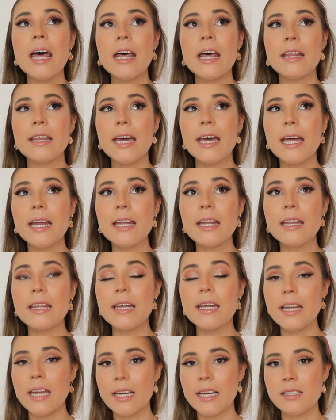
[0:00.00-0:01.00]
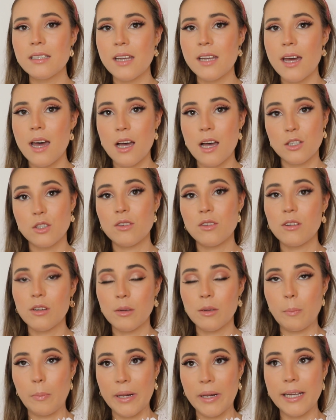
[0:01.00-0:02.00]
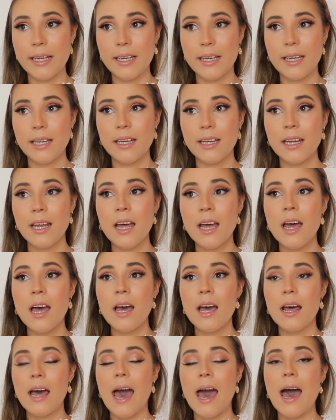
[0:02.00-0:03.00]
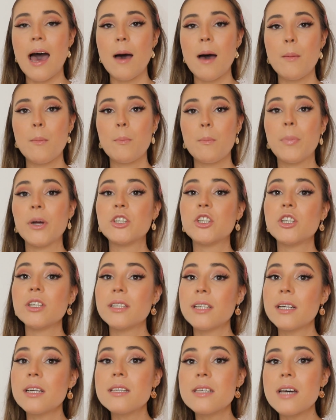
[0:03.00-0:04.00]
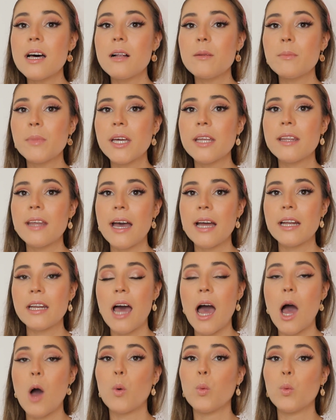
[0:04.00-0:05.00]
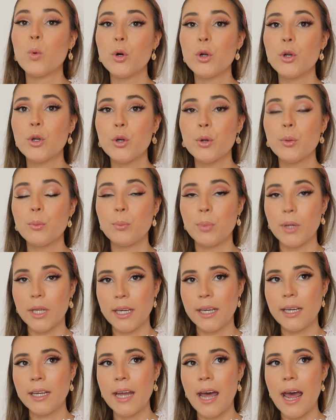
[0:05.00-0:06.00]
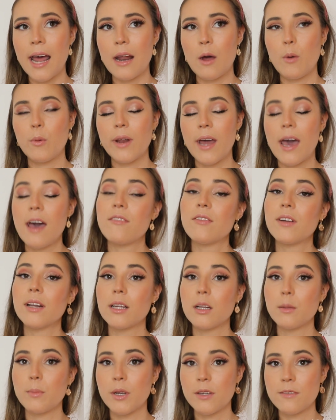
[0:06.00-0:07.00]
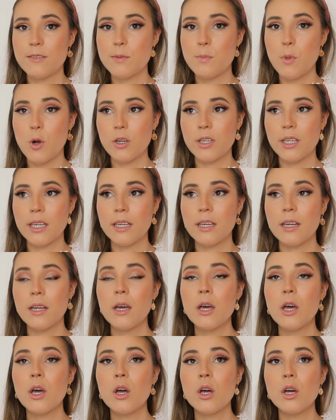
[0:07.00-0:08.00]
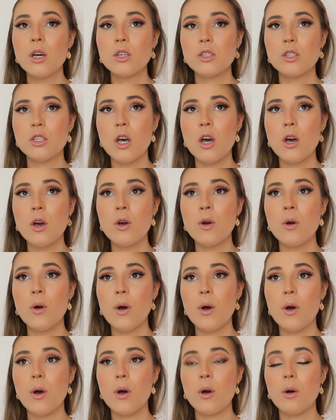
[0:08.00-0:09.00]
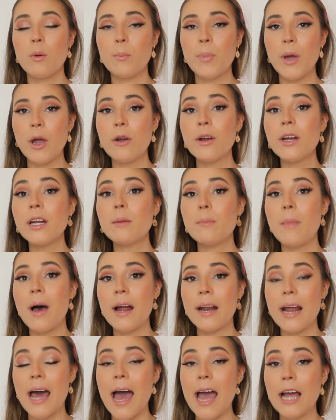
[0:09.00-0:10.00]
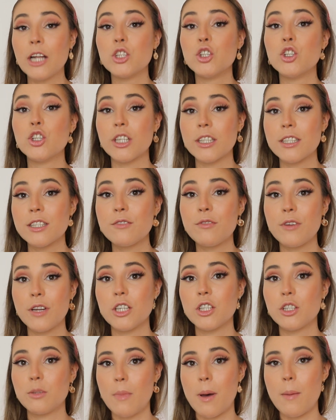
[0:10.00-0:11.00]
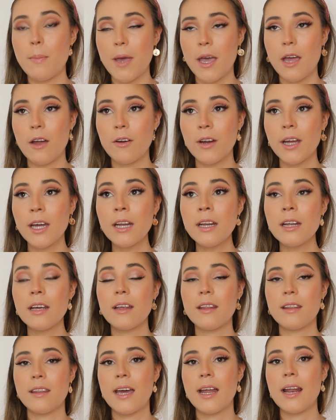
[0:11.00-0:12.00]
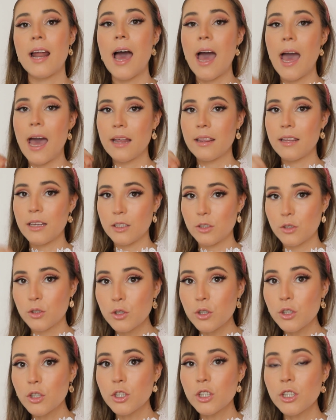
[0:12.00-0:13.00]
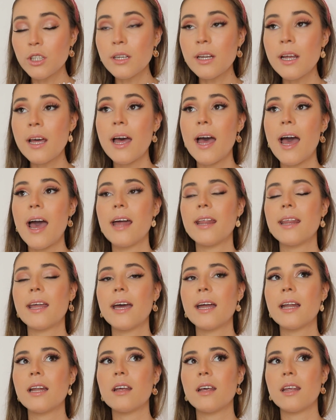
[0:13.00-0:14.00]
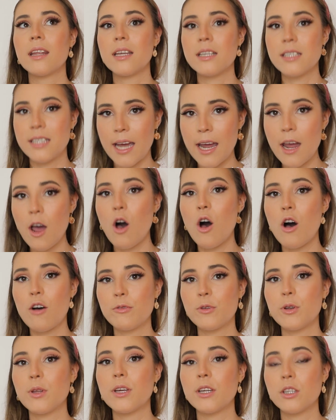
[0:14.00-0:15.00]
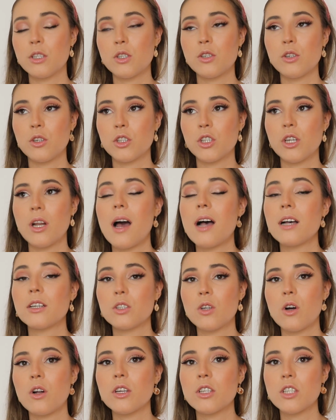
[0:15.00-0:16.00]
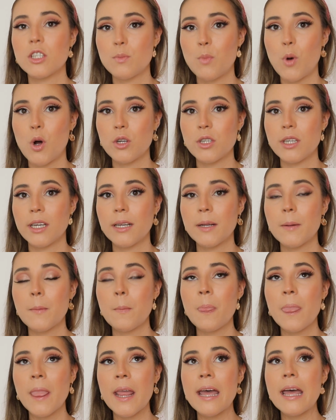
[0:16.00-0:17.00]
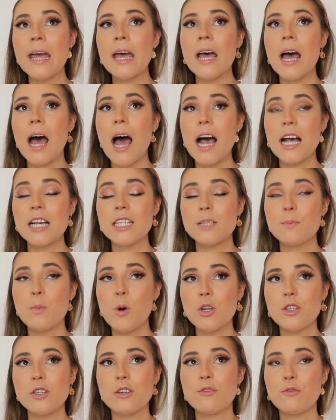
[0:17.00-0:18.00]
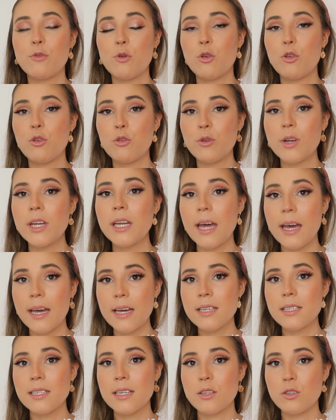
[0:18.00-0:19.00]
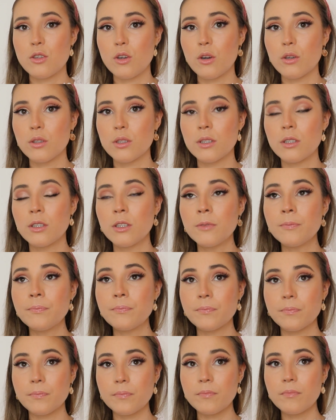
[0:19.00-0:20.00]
Then the next day I started bleeding. But she did tell me that I would bleed and I would have a little bit of spotting. So bearing in mind, I had just finished my period, then I had the insertion, and then the day after the insertion, I started spotting. I spotted for 3 days in total.